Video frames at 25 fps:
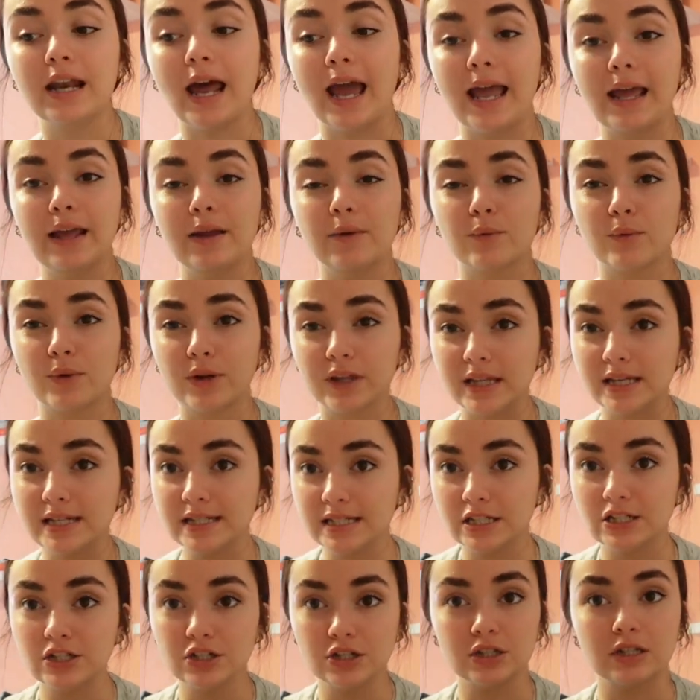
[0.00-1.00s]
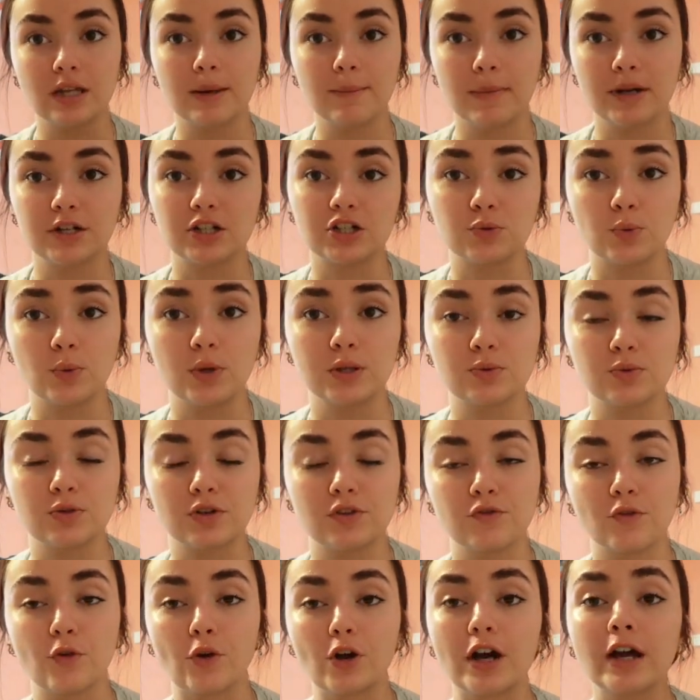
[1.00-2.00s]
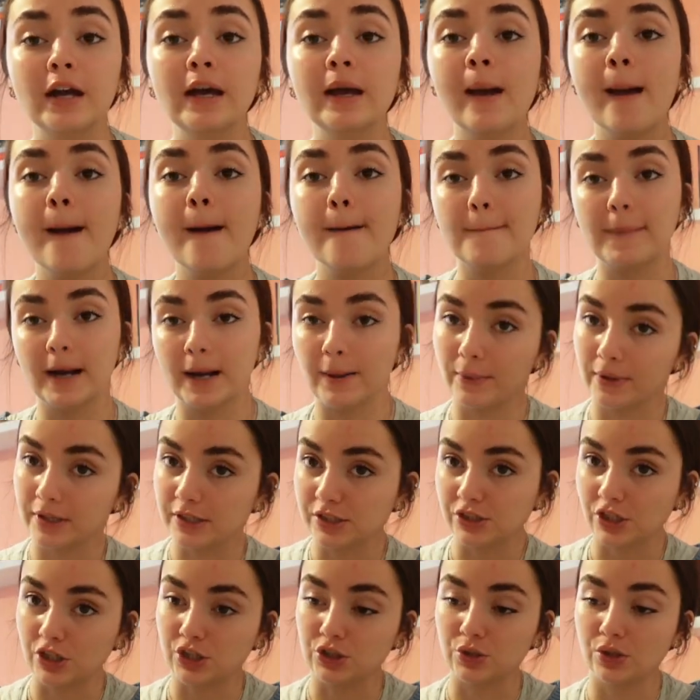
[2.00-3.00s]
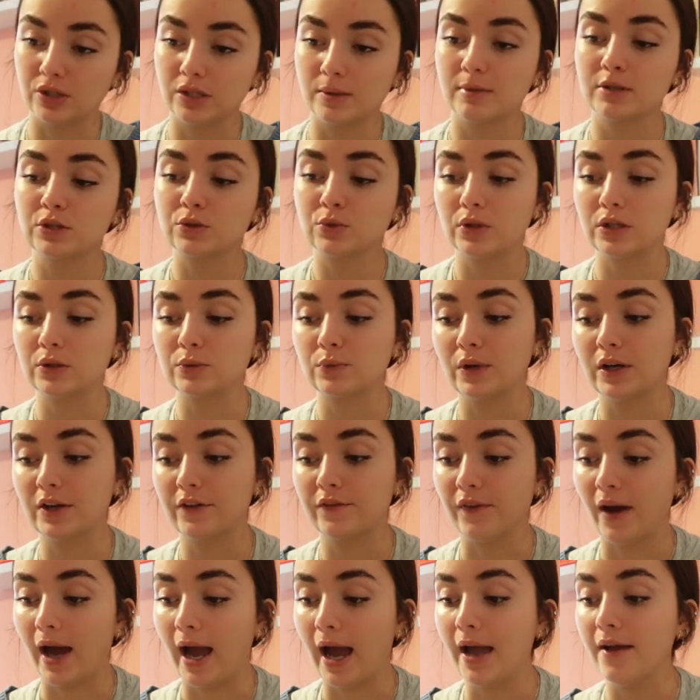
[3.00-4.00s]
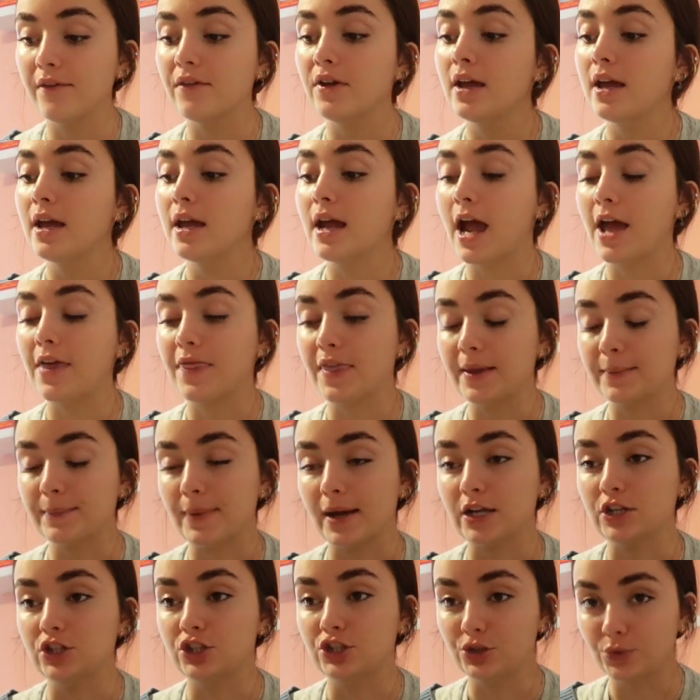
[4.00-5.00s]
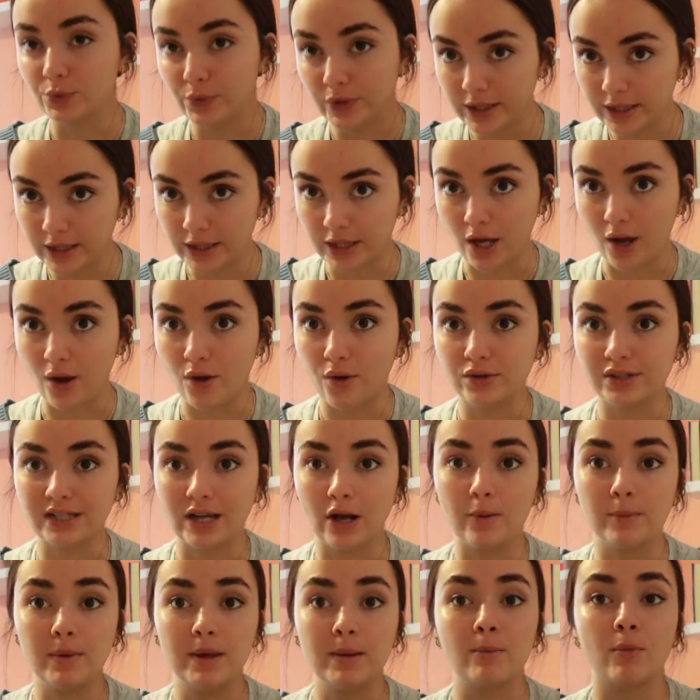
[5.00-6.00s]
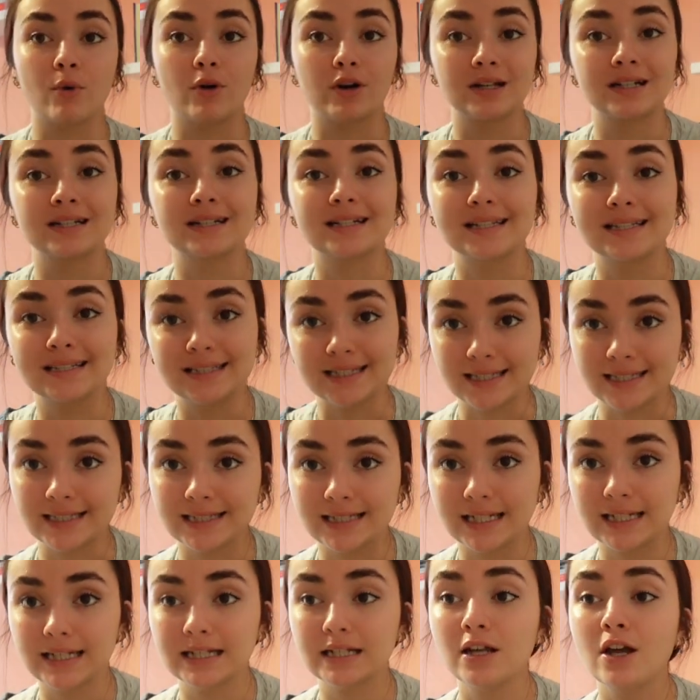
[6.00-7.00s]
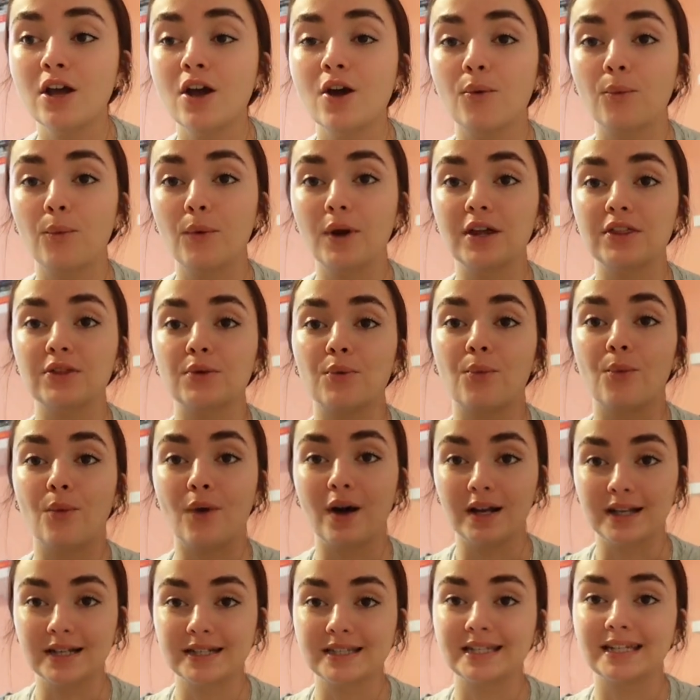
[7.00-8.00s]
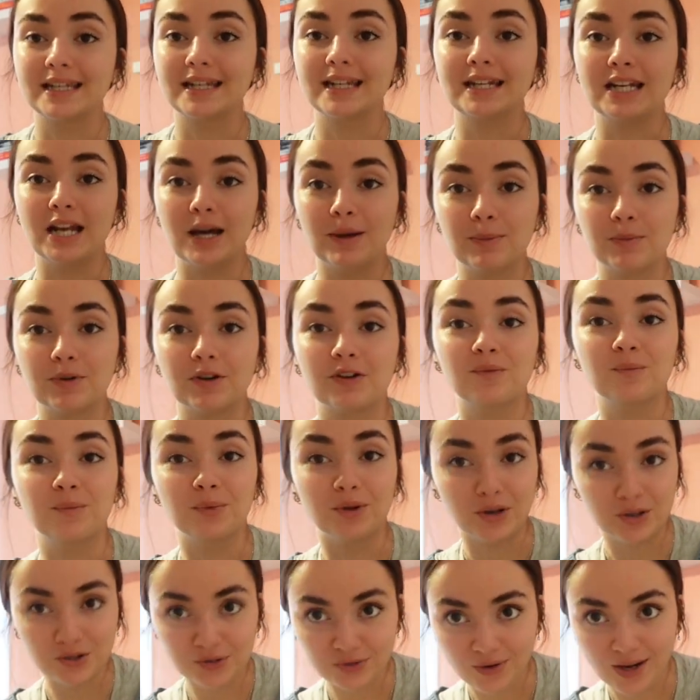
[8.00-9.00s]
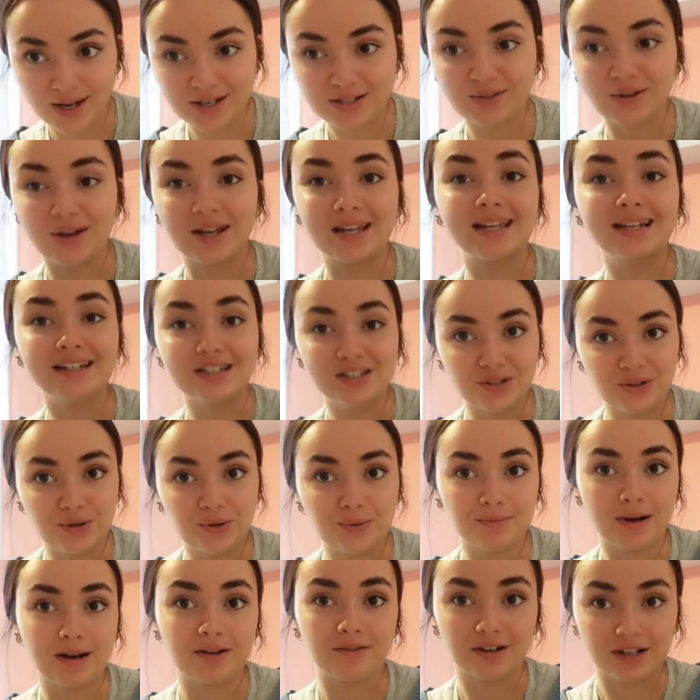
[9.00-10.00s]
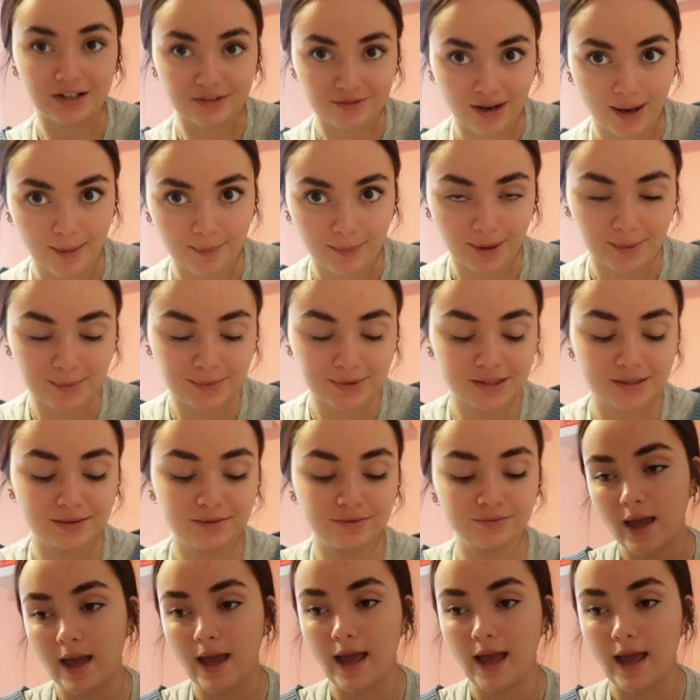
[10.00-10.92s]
I really didn't do them much in 2024, but I want to start doing them in 2025. I think by doing those, I'll be more consistent with wanting to get a number of books read so I can do my reading wrap-ups.